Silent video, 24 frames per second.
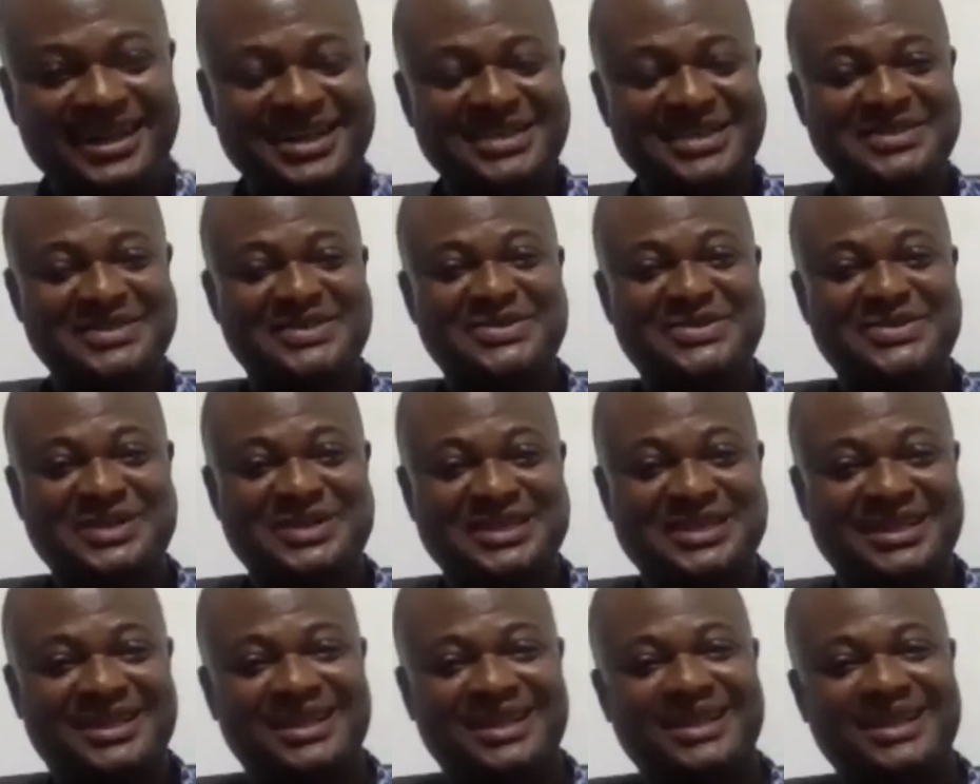
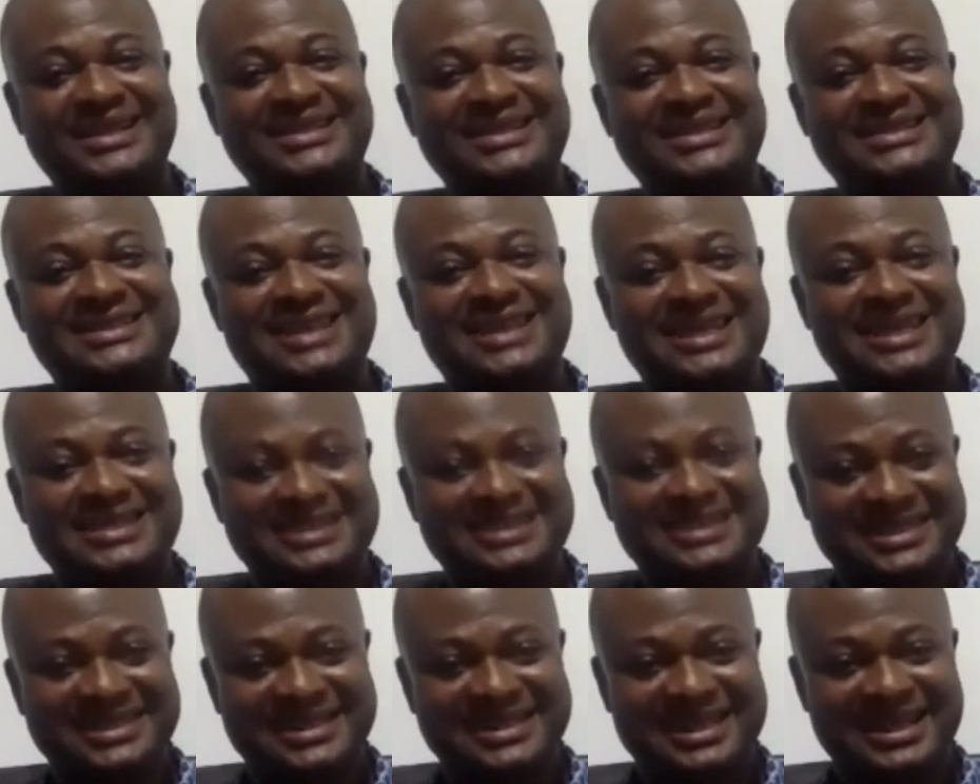doing things that
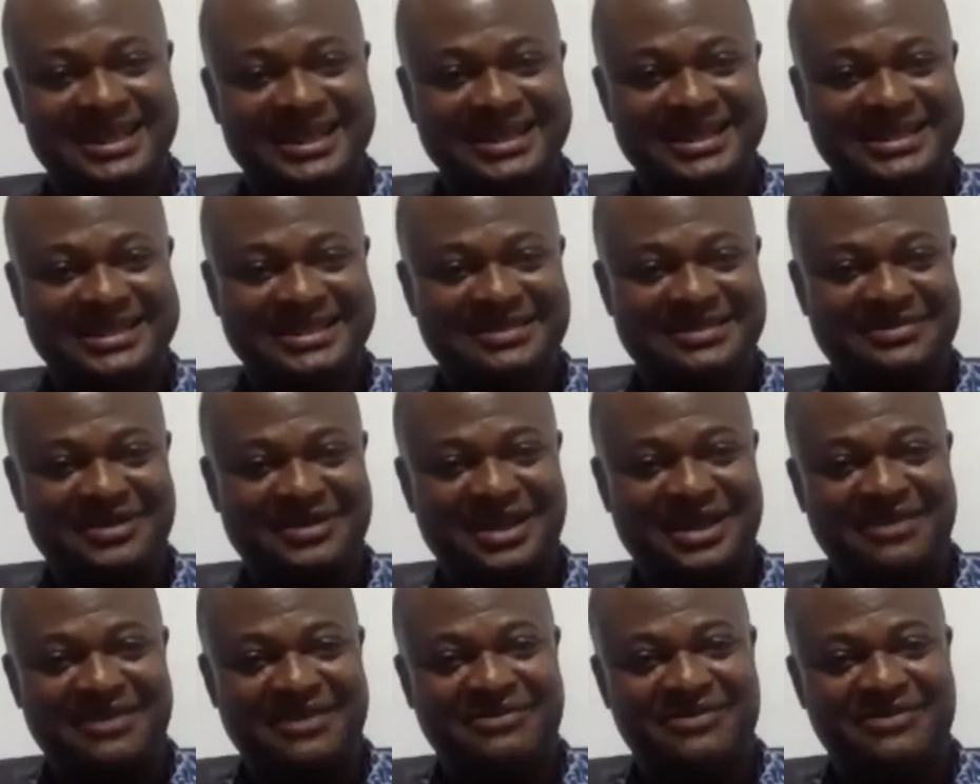
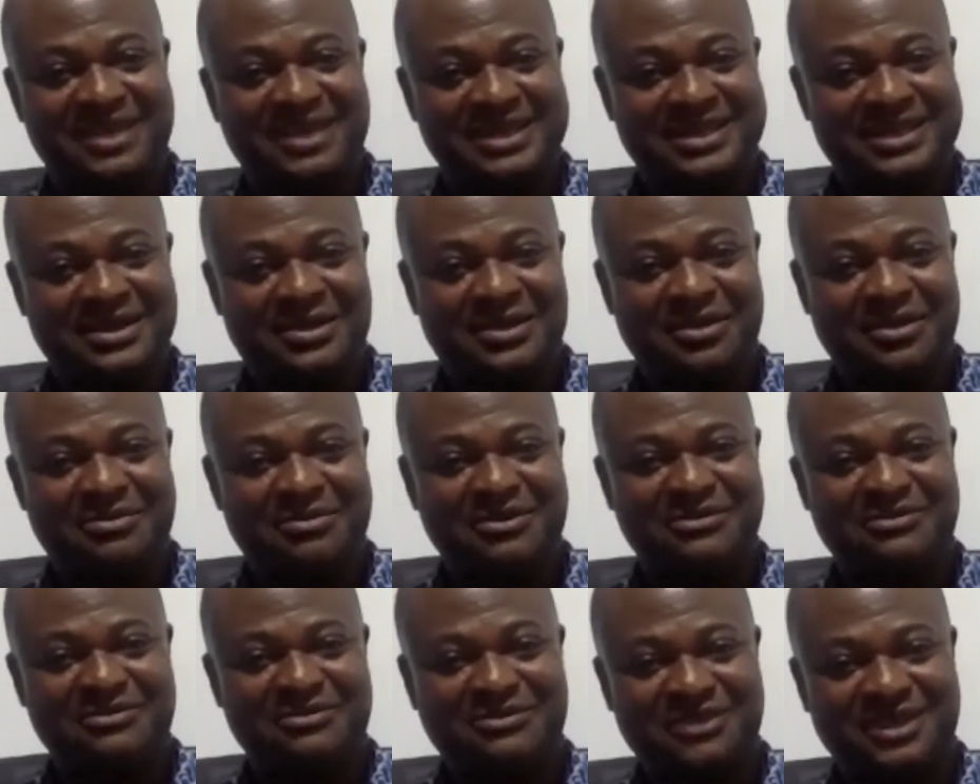negatively affect the
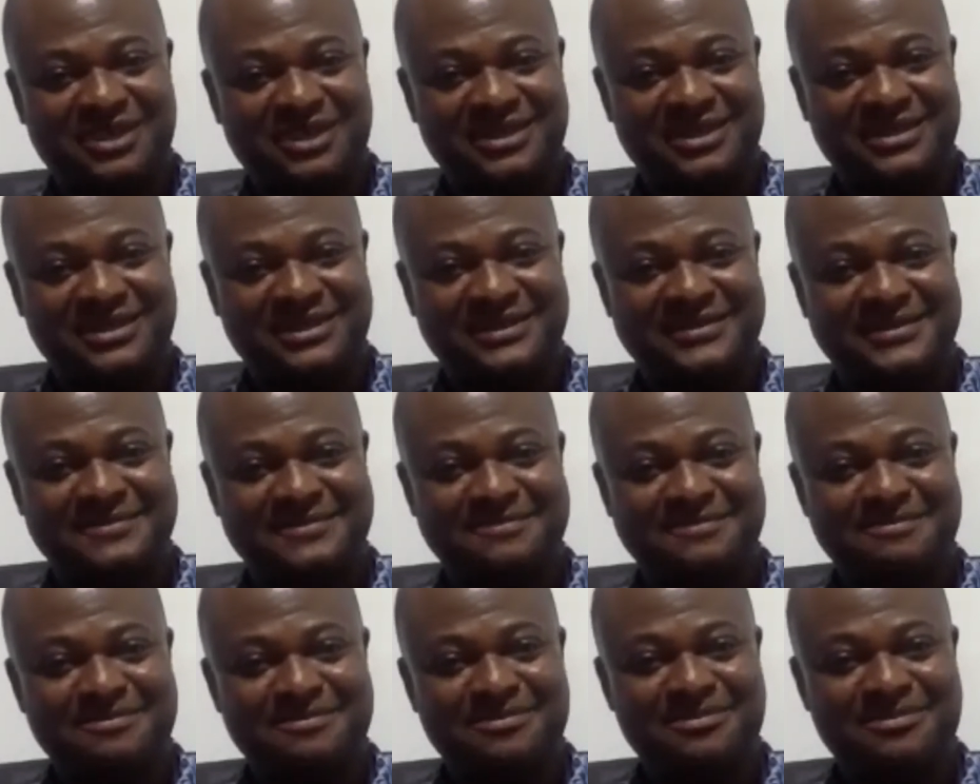common view
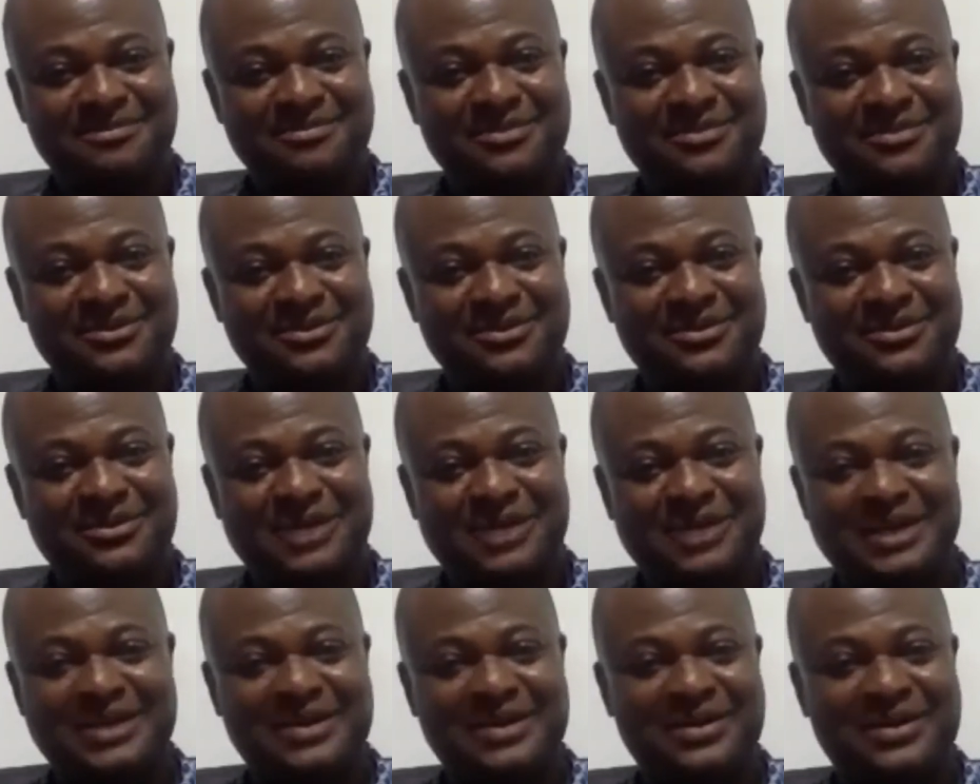
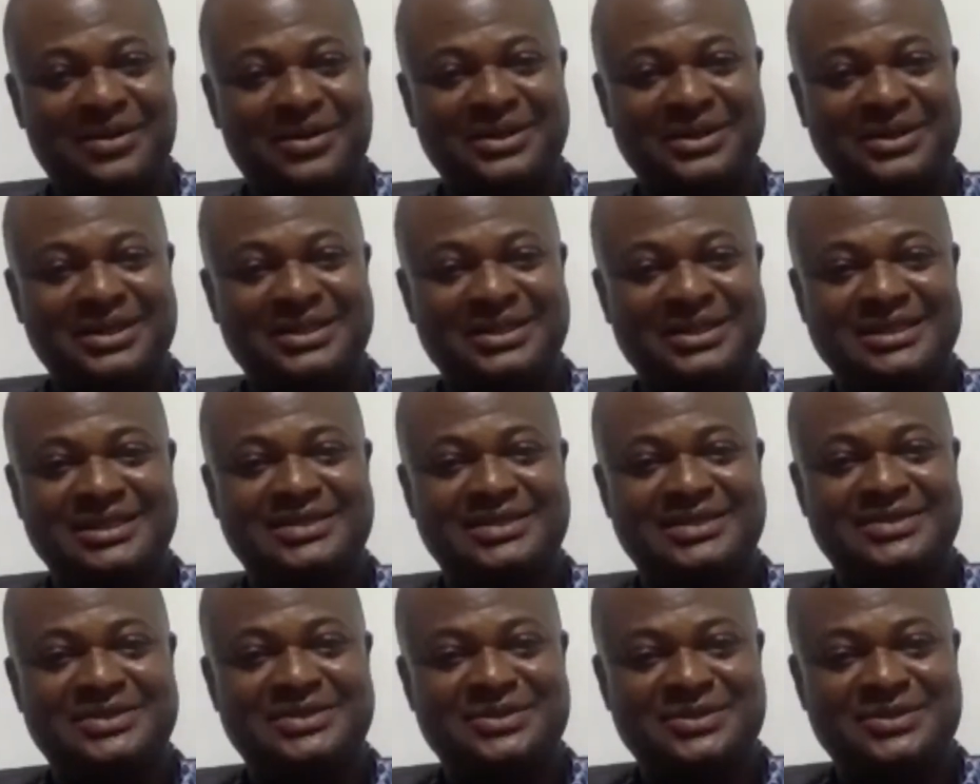when all they needed
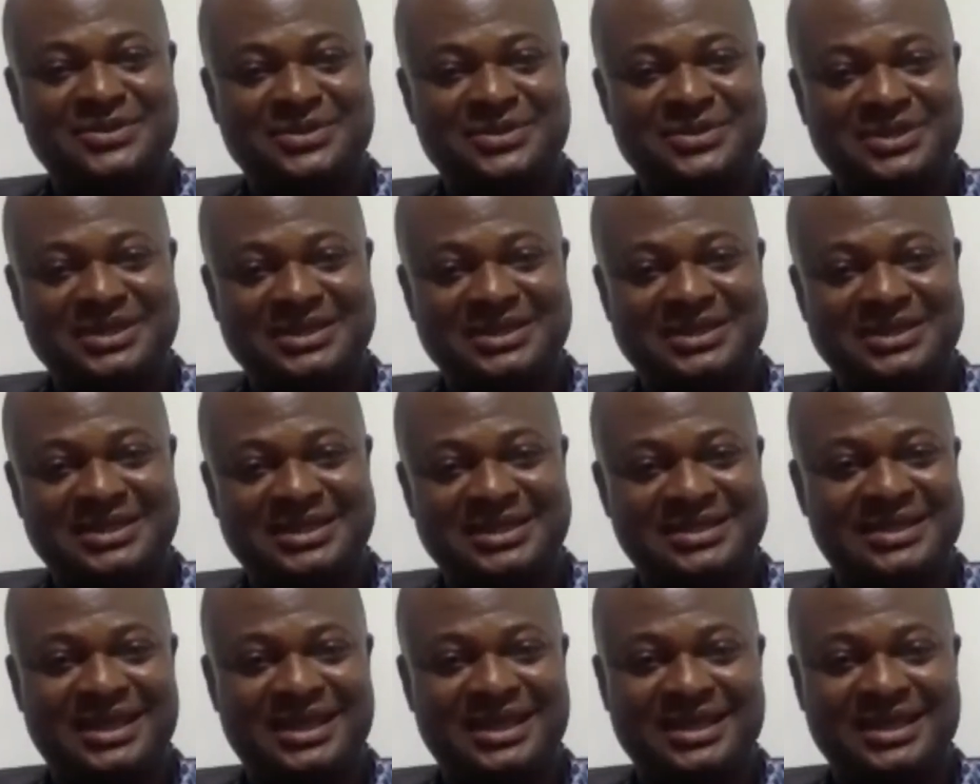to do is
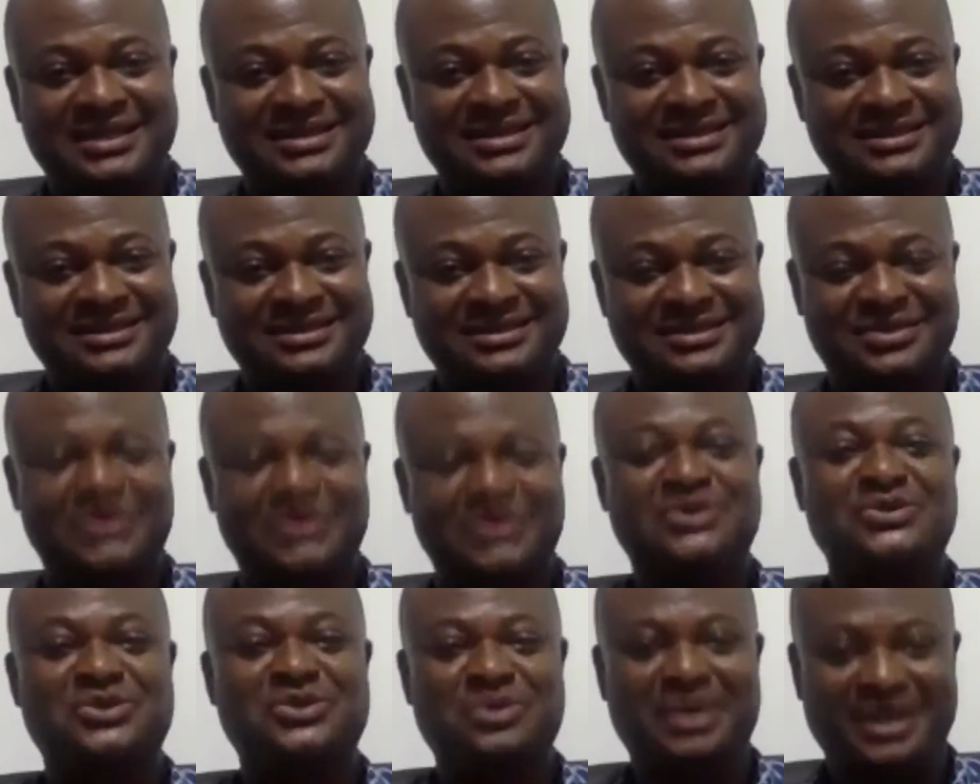just like,
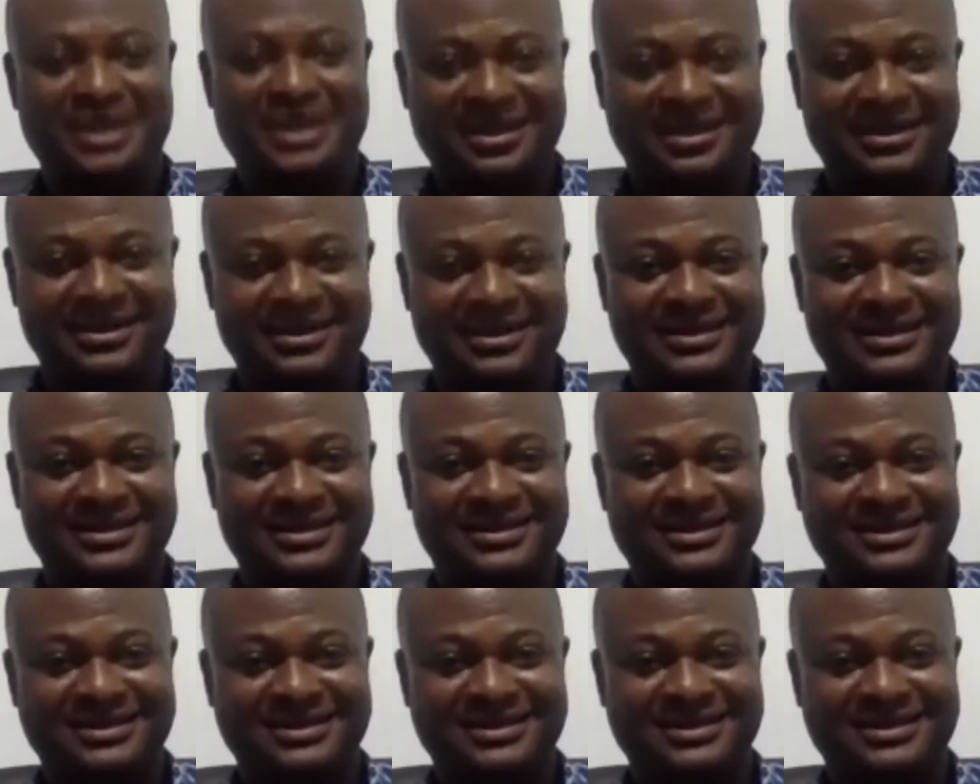don't do anything.